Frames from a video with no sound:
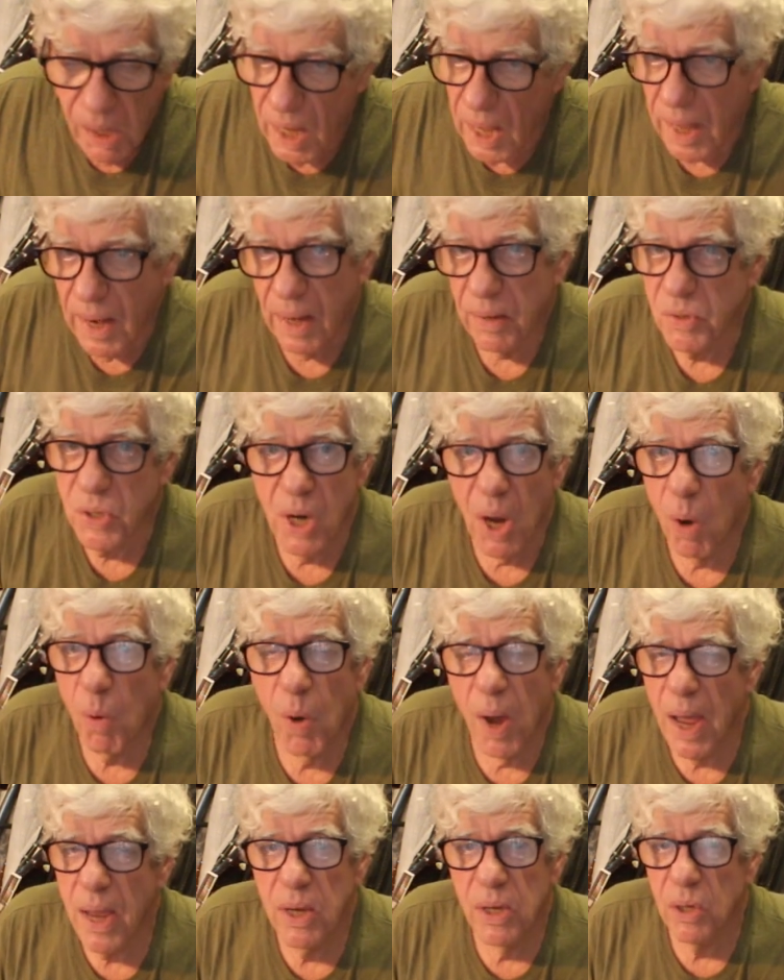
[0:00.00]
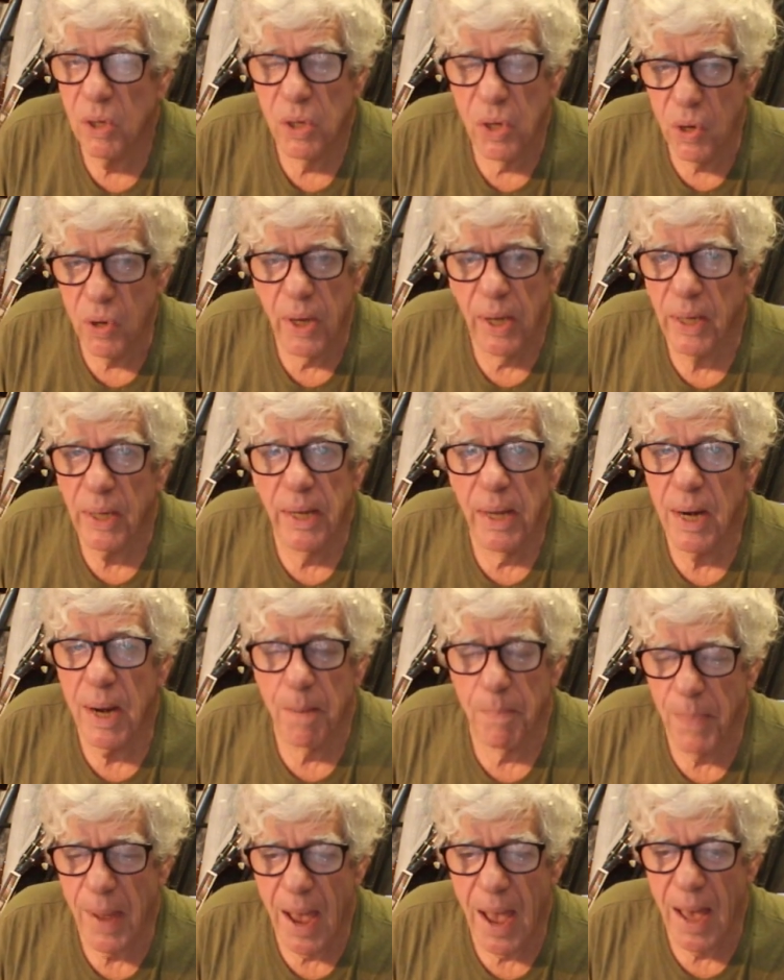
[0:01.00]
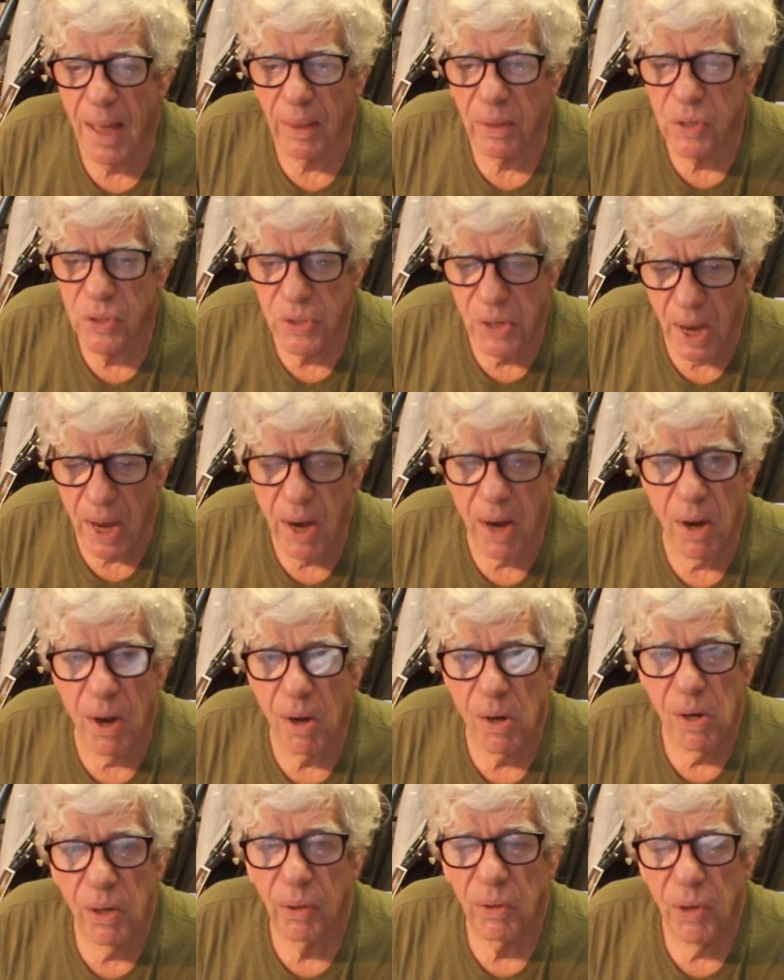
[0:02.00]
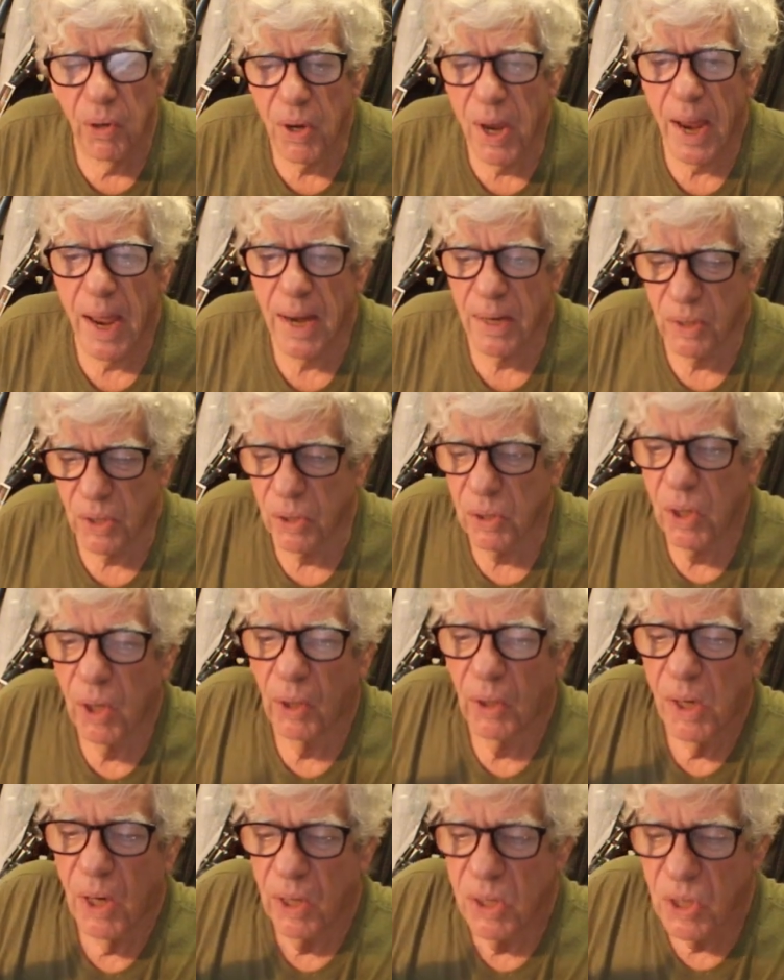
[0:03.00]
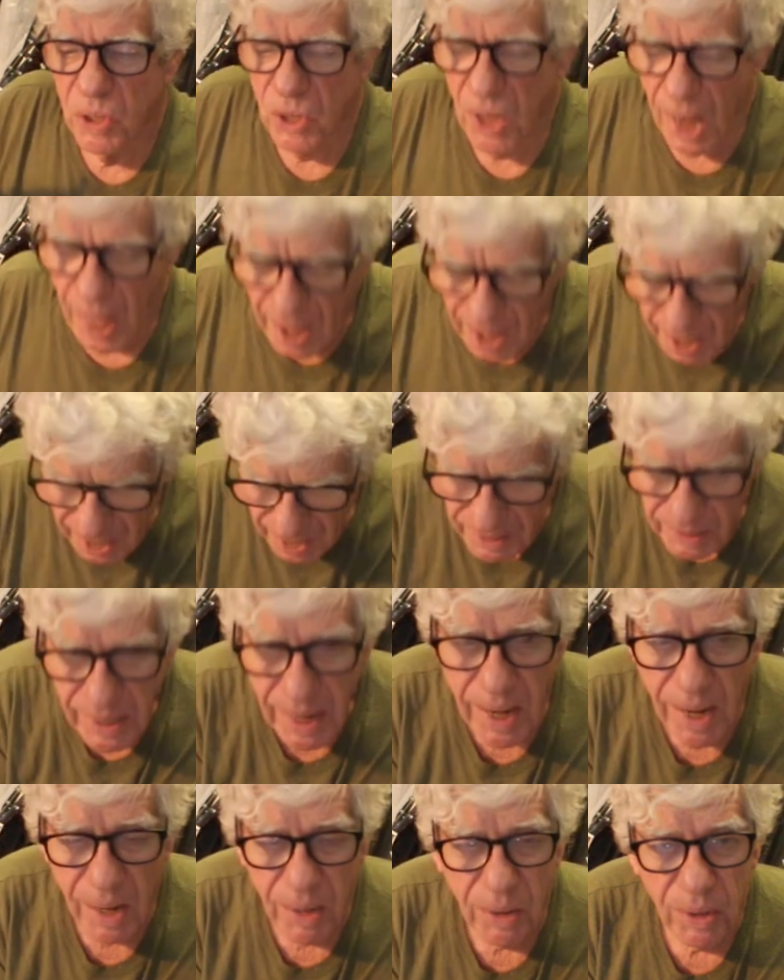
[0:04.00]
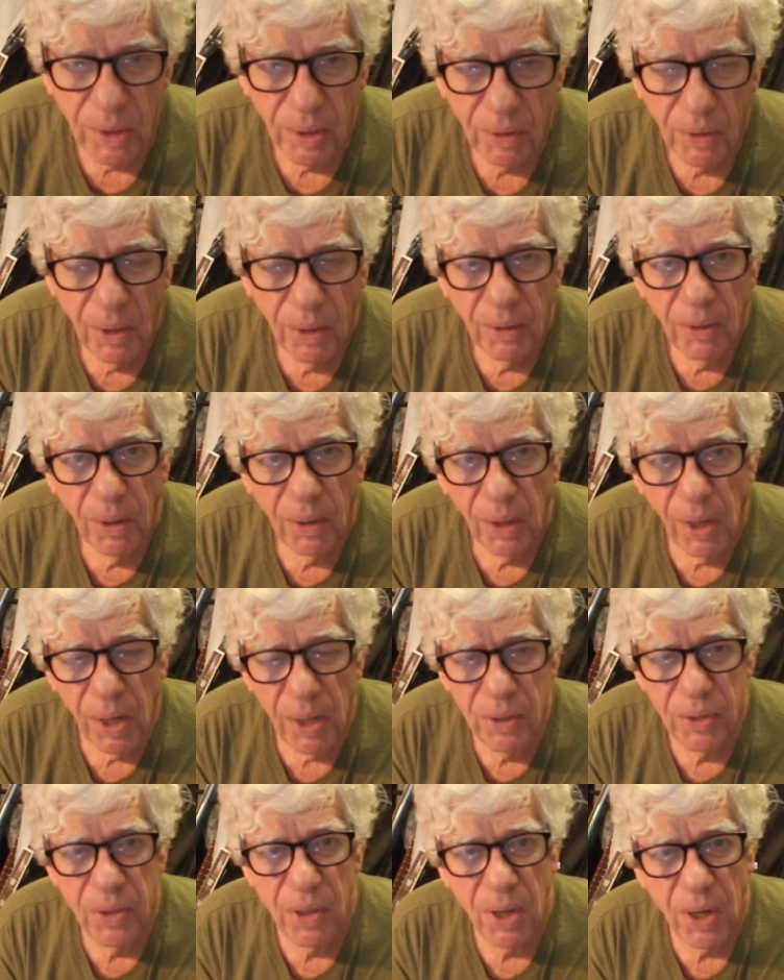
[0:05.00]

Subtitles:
and there's no way you could get up out of the chair. You had to slide down under the